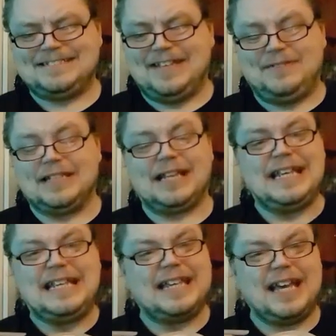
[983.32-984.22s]
If you
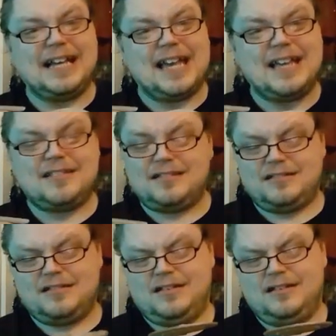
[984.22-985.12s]
like it, I guess.
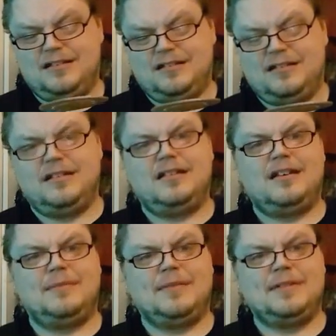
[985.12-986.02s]

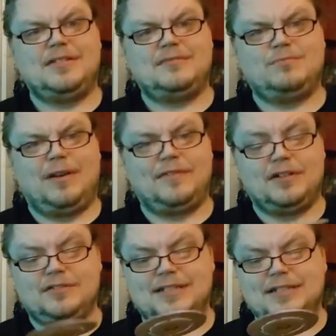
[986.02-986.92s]
I mean, I've been rattling
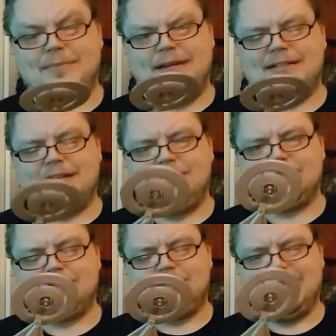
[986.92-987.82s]
on 60 minutes and how
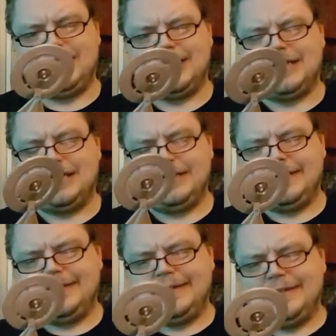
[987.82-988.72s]
much I don't like it.
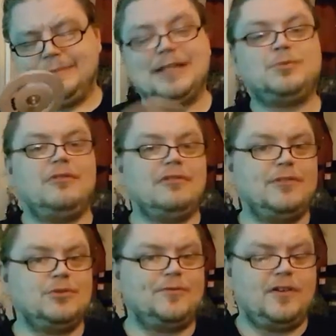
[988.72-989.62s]
But that's what a
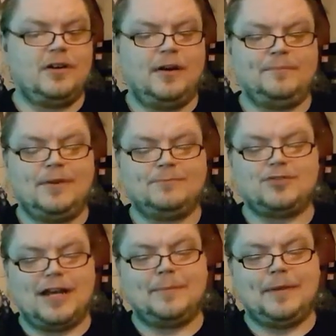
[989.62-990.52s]
review's for. I'm
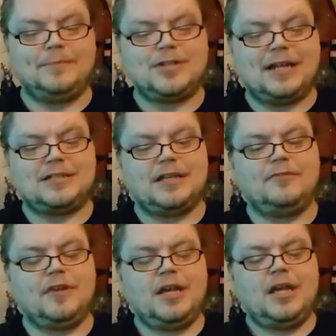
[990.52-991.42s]
trying to be
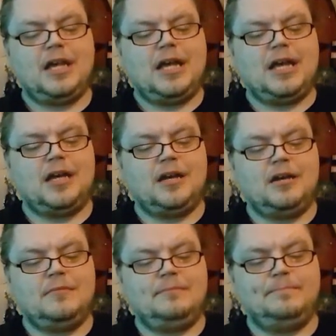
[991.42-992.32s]
objective.
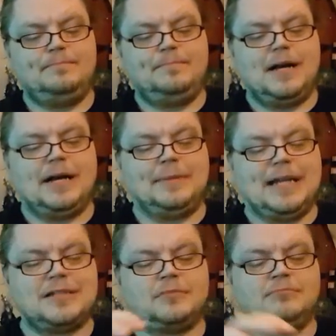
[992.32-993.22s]
I mean,
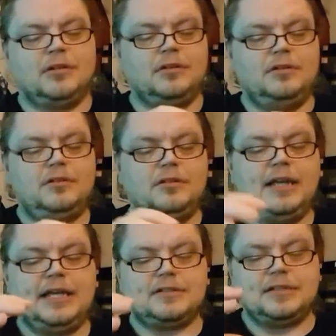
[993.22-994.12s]
as a model,
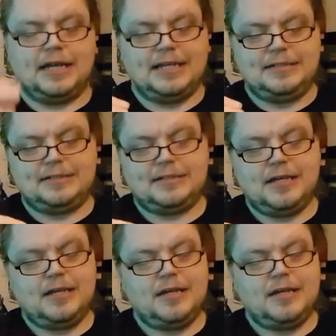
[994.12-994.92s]
it's nice.